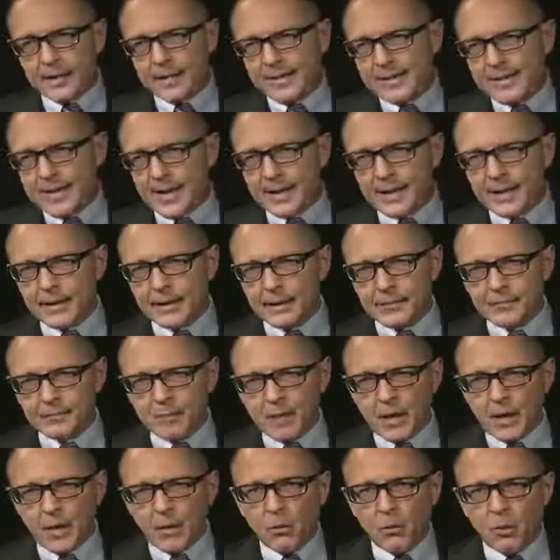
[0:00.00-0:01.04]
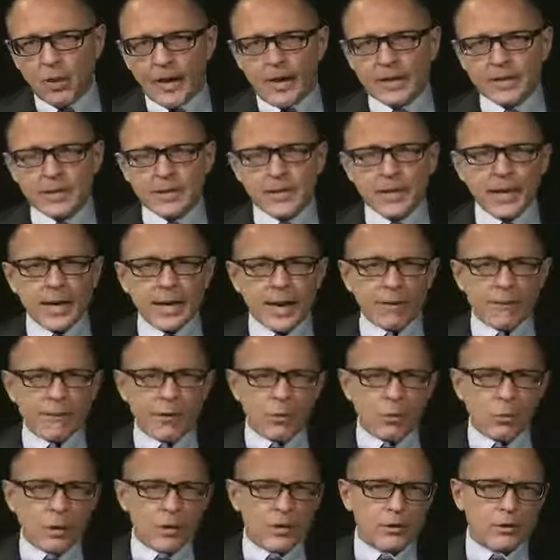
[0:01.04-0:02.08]
Second, we're asking
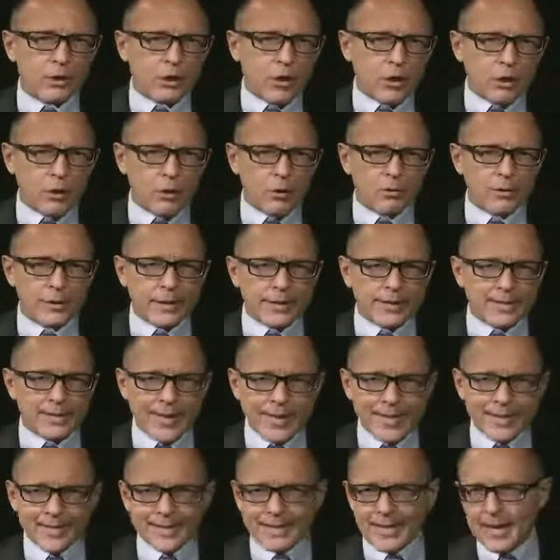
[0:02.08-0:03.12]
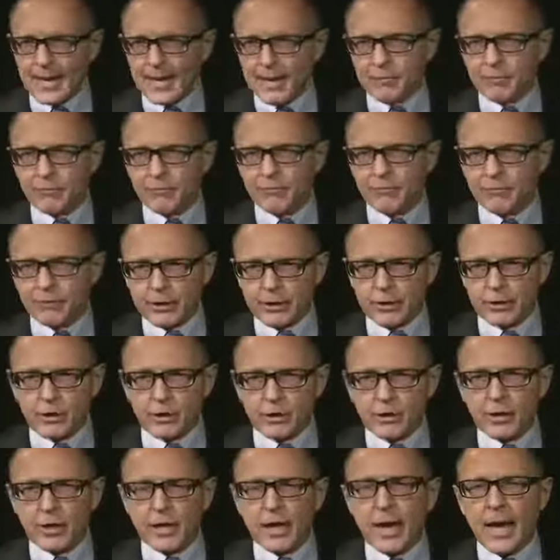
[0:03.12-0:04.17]
everyone to hold a daytime
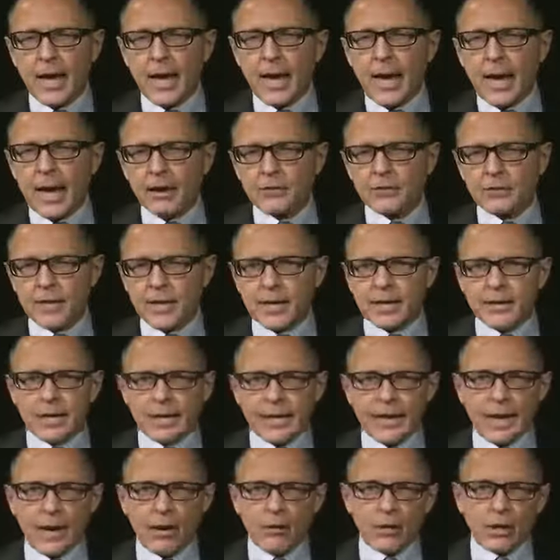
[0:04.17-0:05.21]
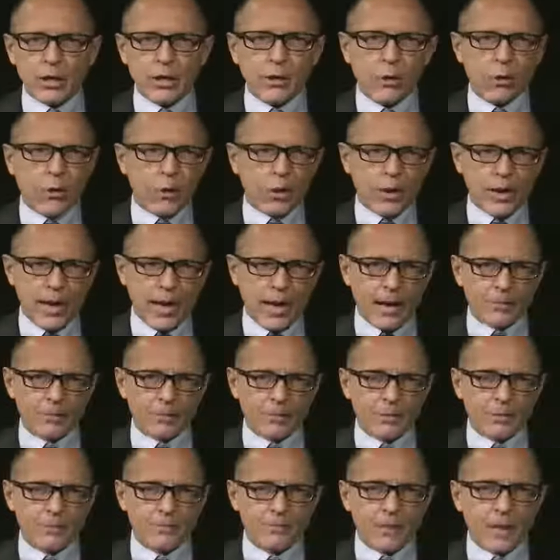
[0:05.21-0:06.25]
vigil outside the county
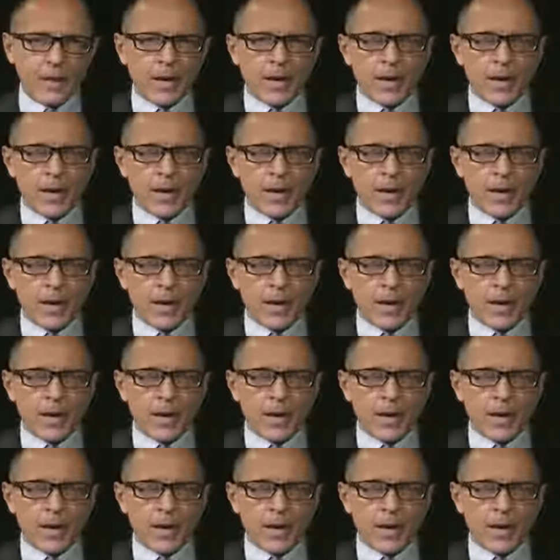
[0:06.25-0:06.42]
courthouse